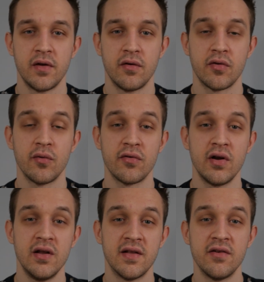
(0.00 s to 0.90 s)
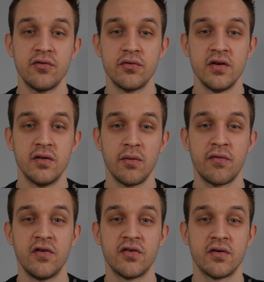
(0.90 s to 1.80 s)
so it's really nice to see those
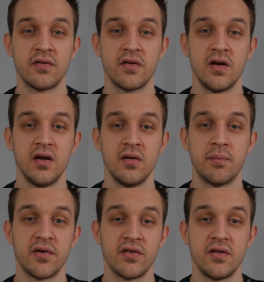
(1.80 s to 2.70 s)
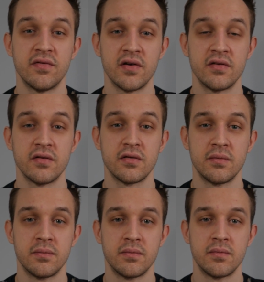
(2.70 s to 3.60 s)
features in budget devices.
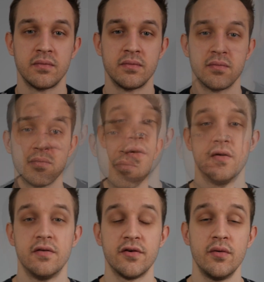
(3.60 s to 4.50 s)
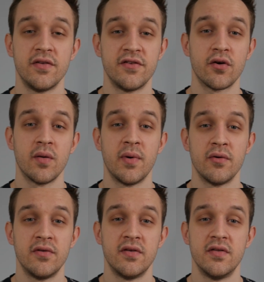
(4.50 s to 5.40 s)
So let's talk
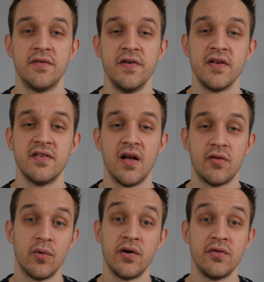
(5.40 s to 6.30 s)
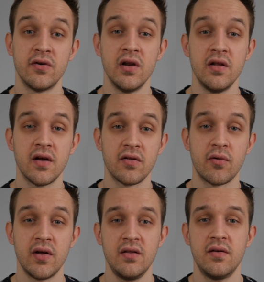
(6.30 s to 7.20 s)
about the things that weren't really that
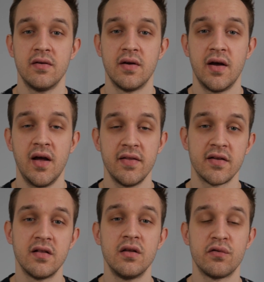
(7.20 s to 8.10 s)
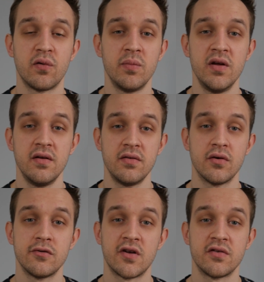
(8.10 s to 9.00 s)
great, and at least for me,
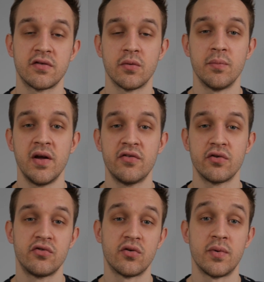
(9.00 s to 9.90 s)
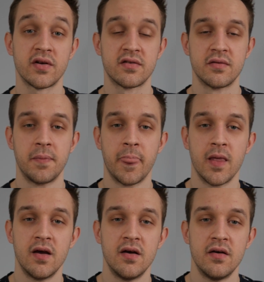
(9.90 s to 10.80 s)
those are some major drawbacks.
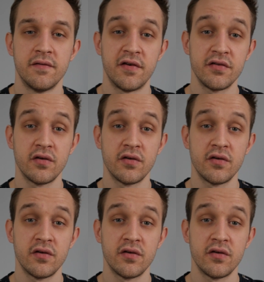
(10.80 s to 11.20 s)
First